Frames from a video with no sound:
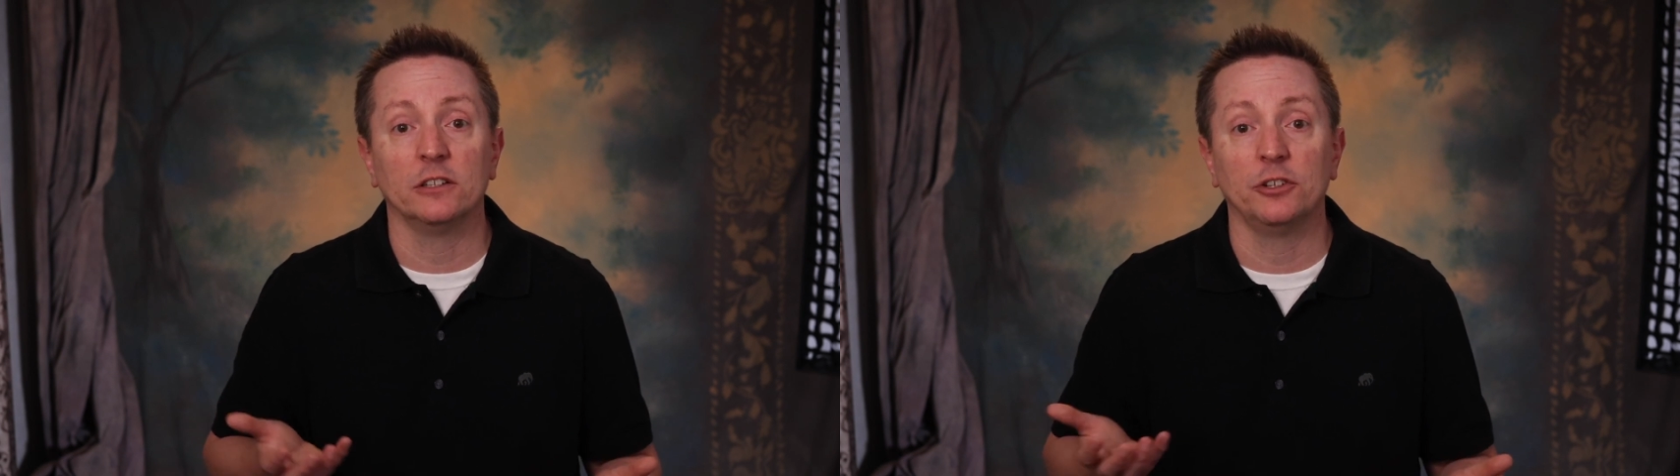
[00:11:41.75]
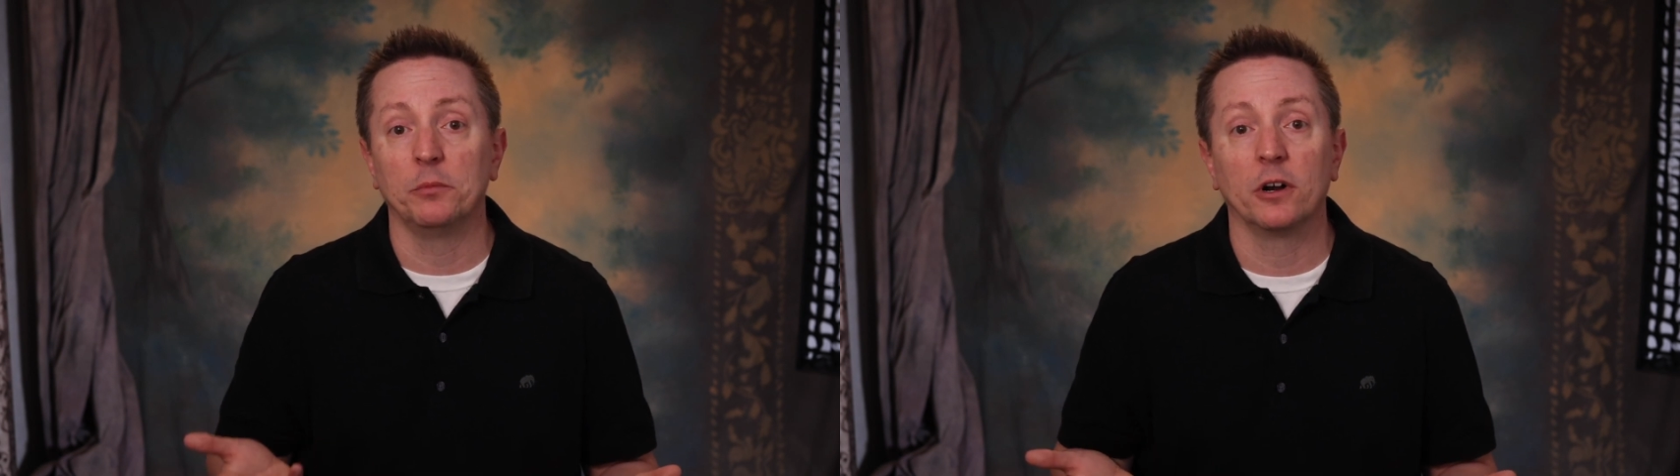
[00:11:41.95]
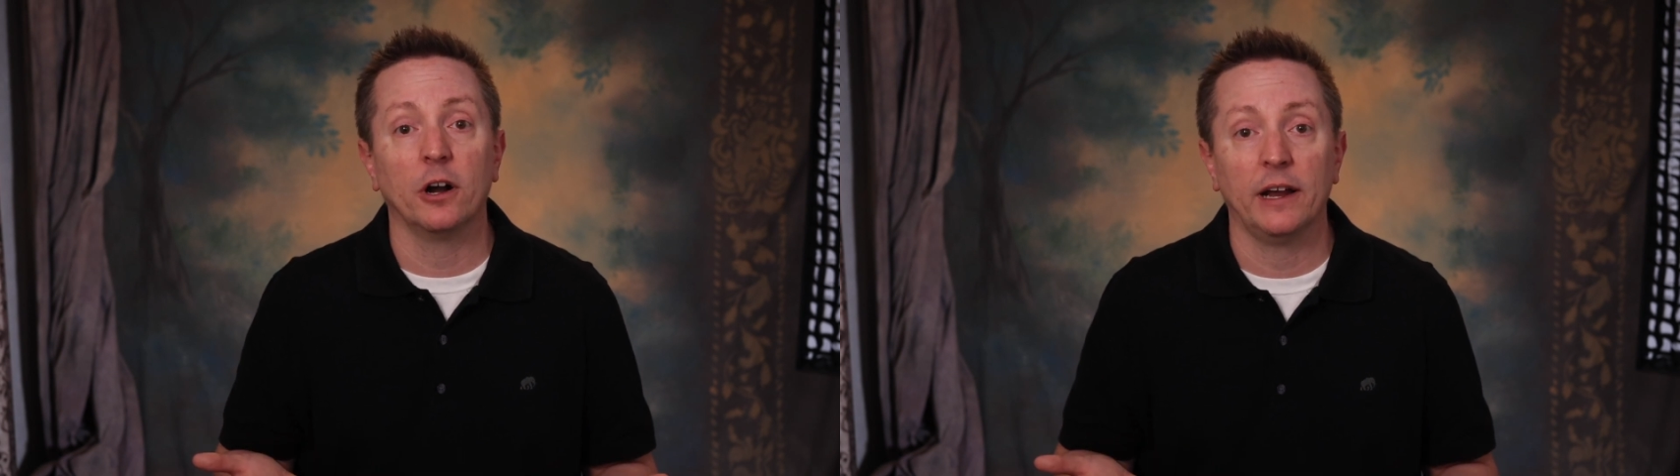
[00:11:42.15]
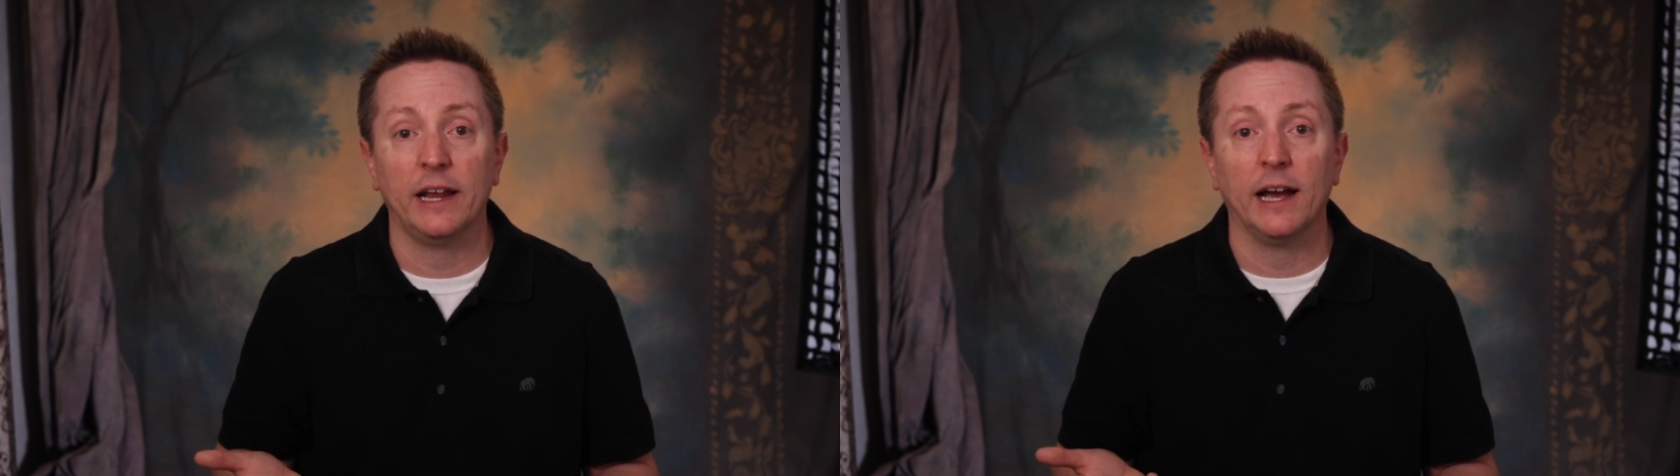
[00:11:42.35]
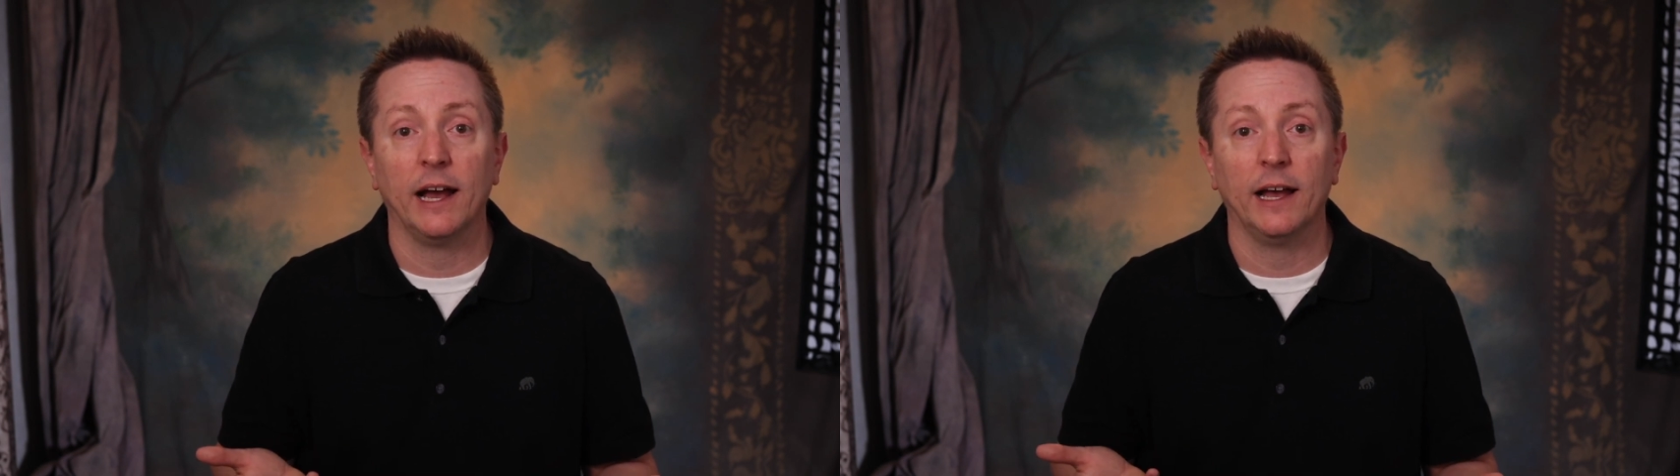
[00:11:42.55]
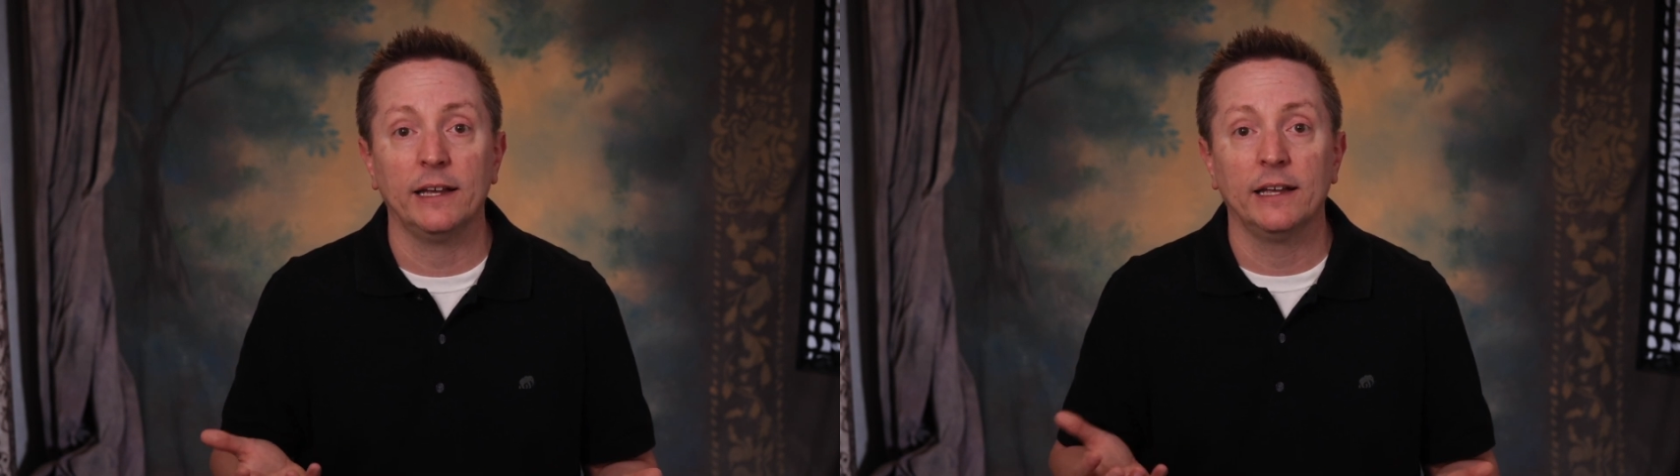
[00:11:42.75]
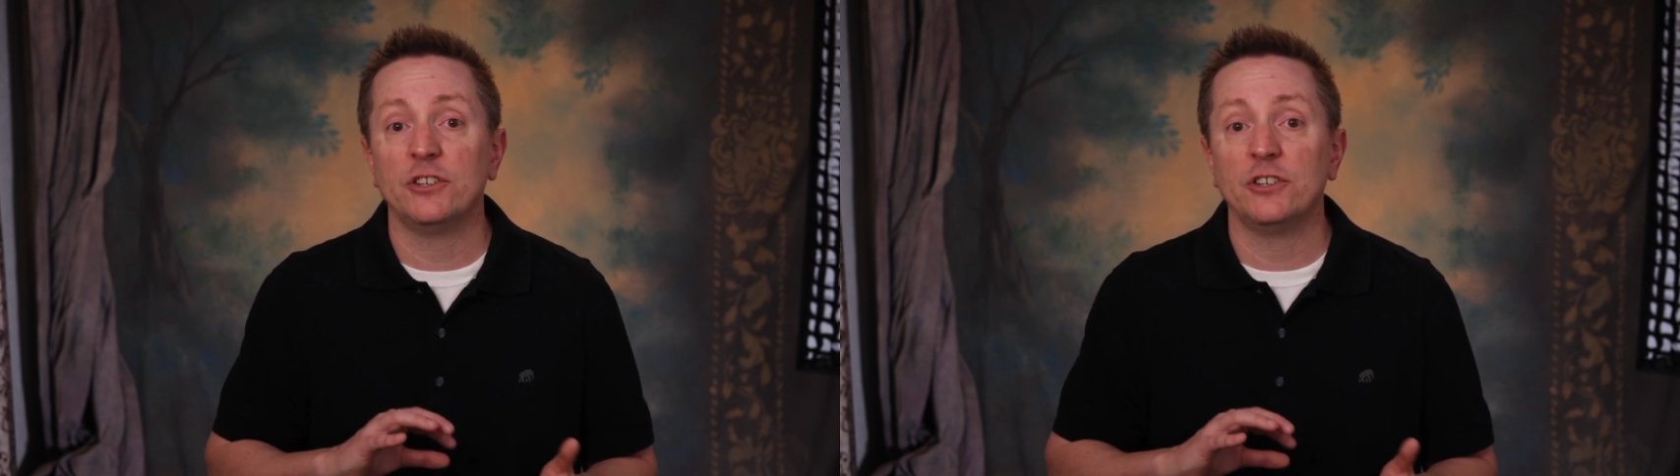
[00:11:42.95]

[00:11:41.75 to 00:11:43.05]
Luminar AI